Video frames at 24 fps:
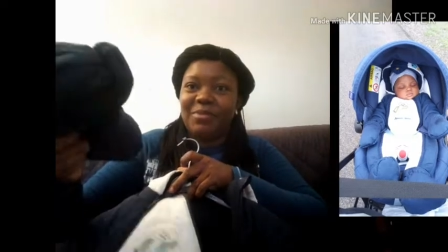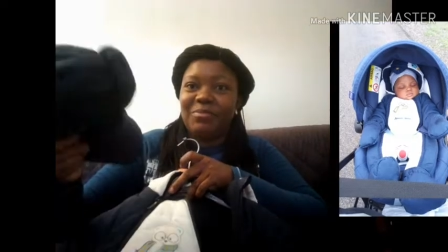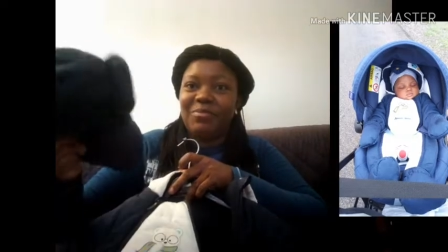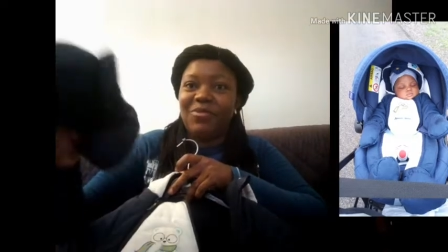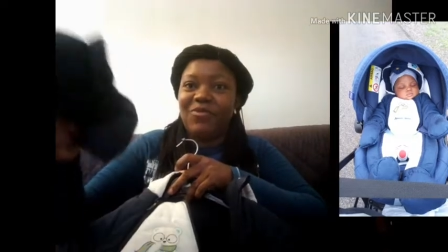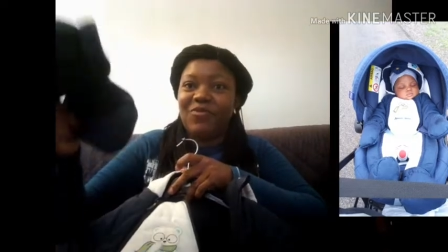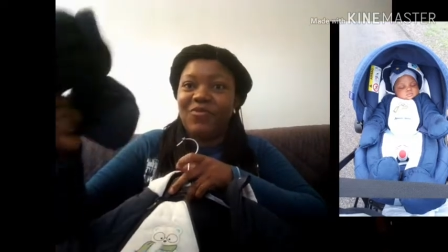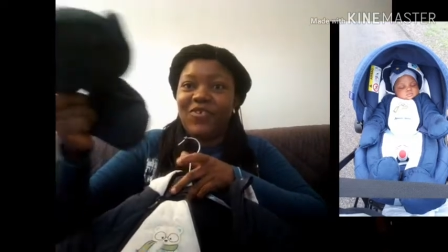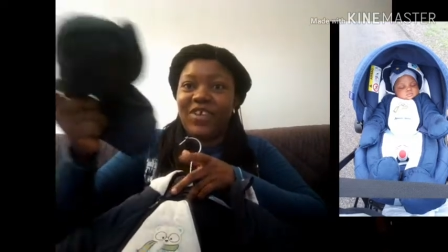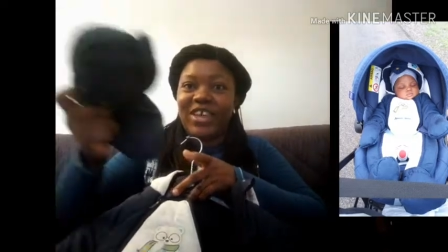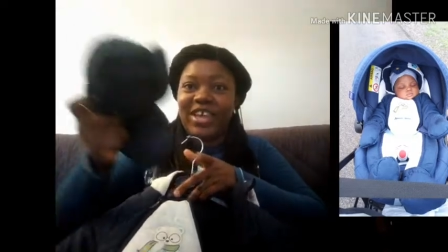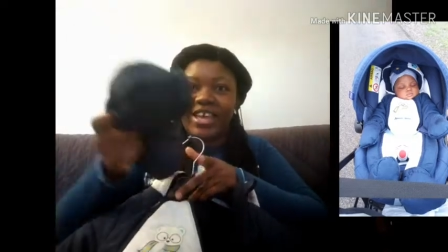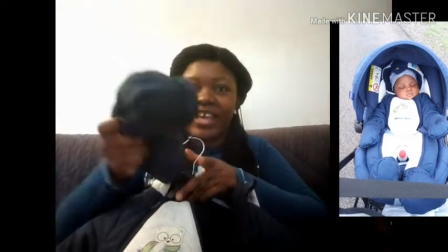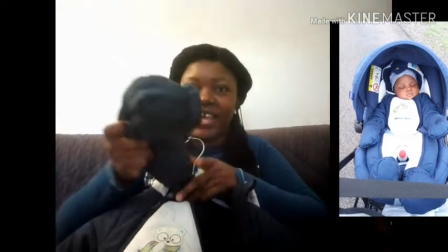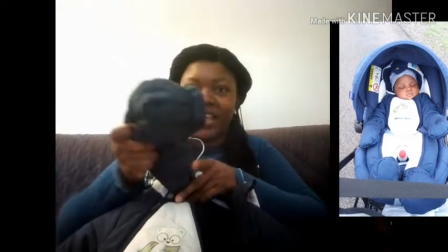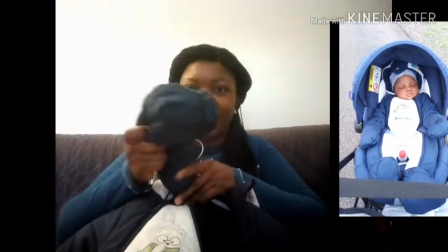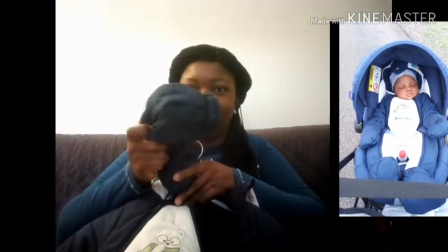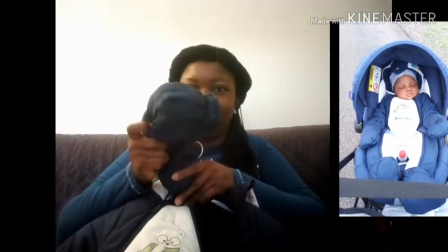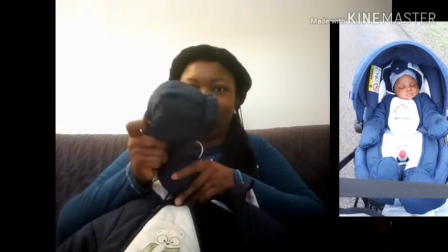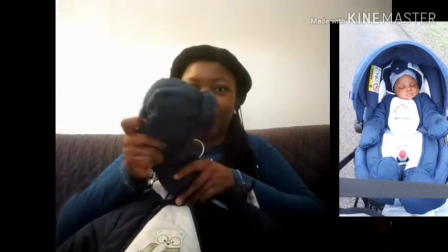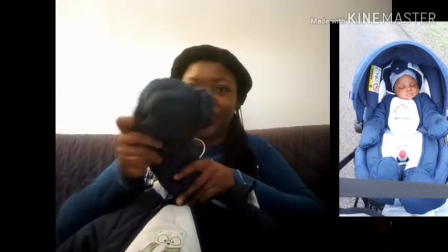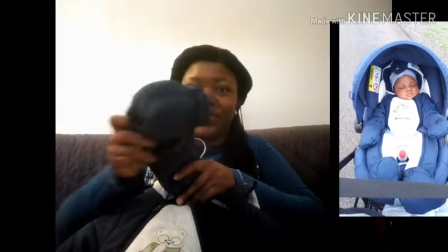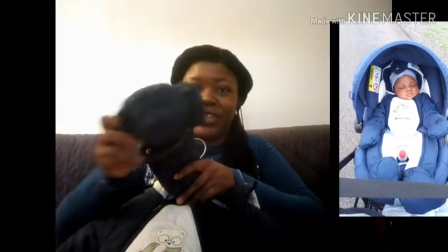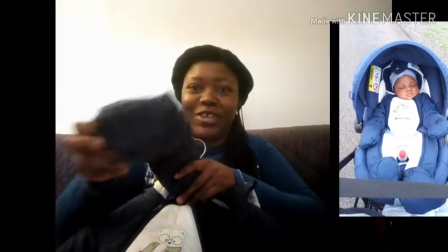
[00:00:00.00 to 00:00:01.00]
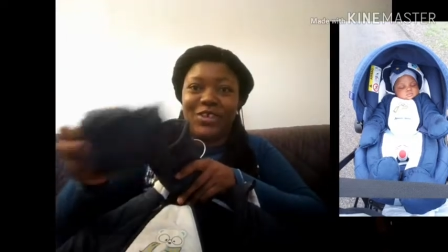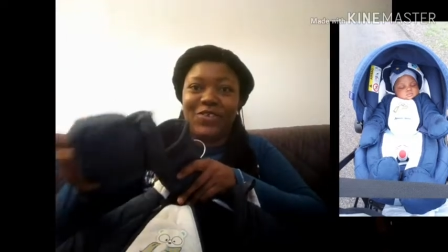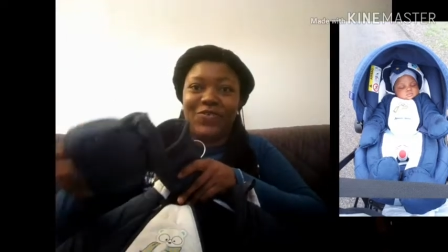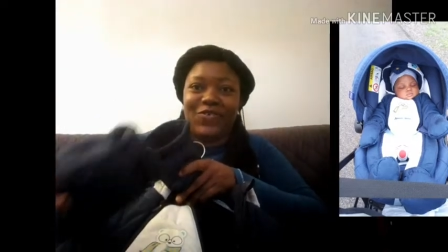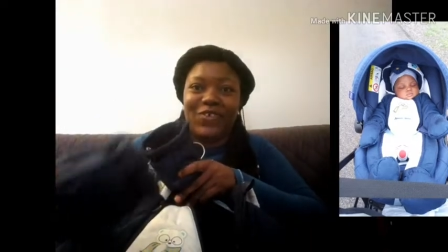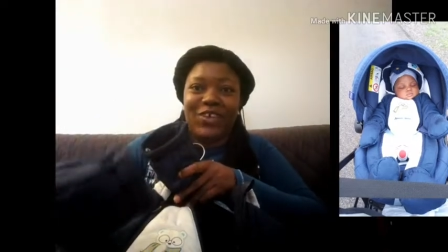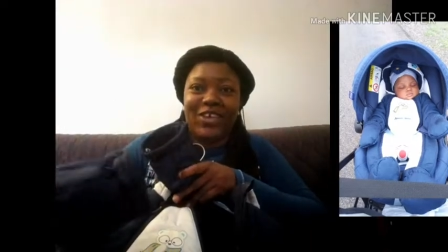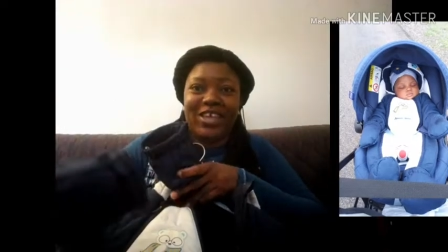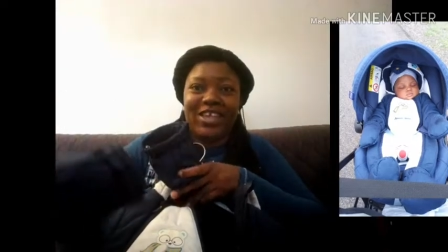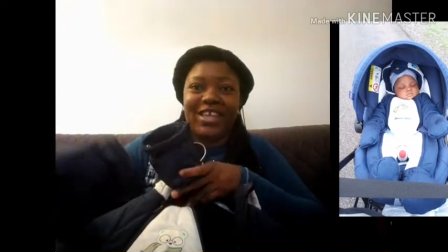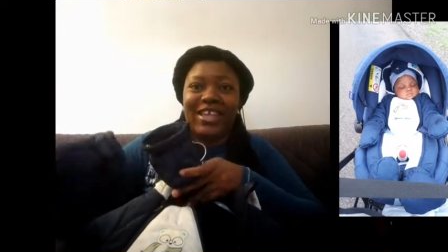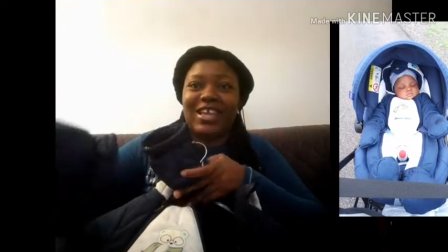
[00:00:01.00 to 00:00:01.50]
The fingers, for the
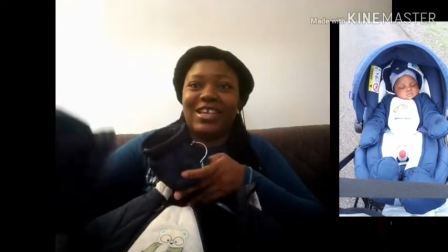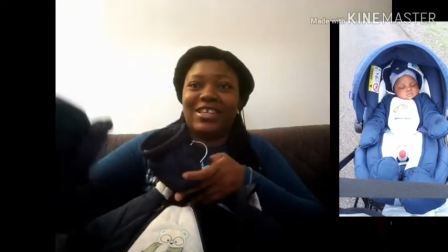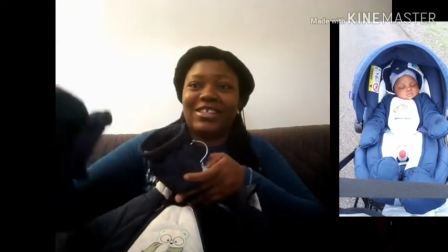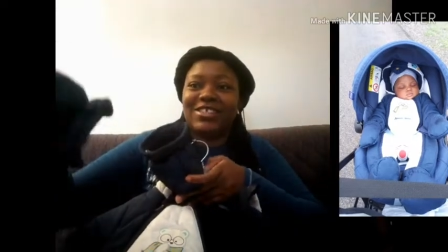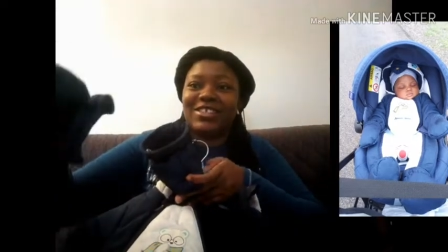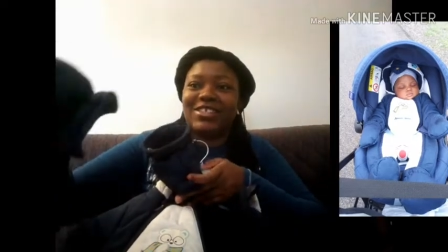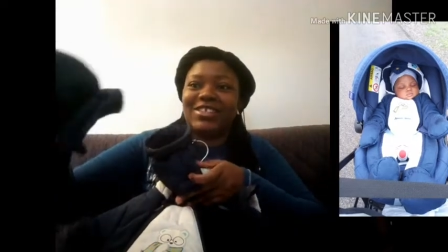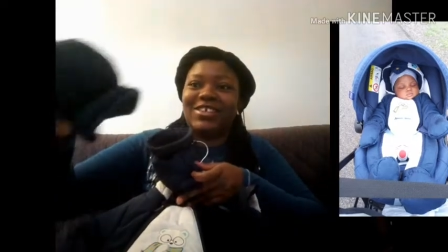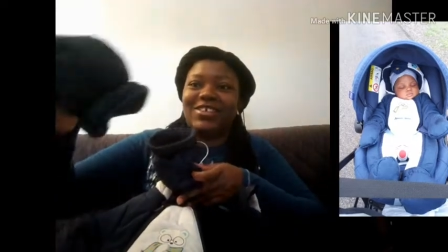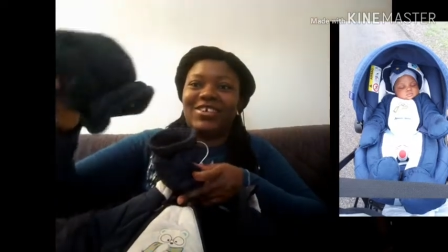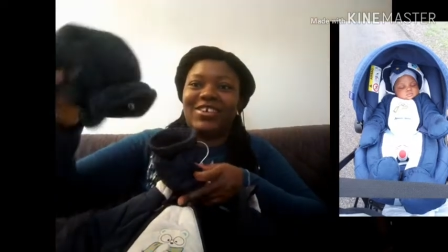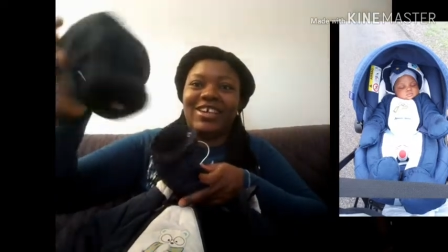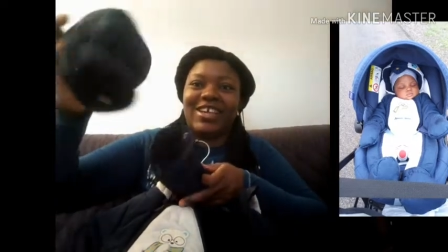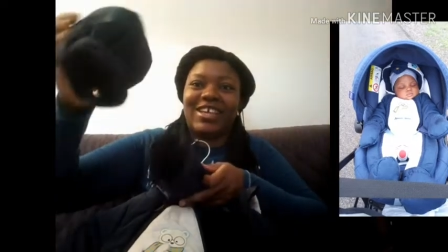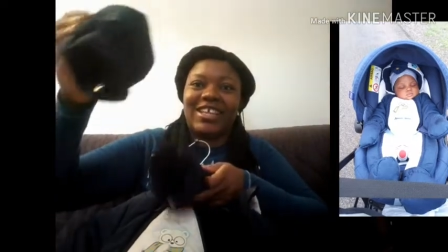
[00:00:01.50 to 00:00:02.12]
fingers,